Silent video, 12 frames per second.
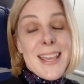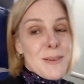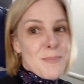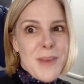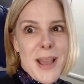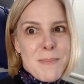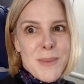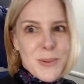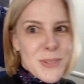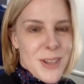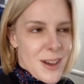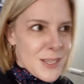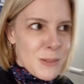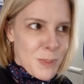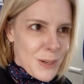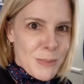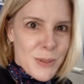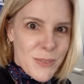In my most
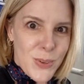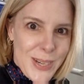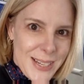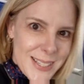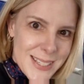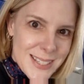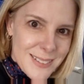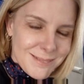hospitable voice.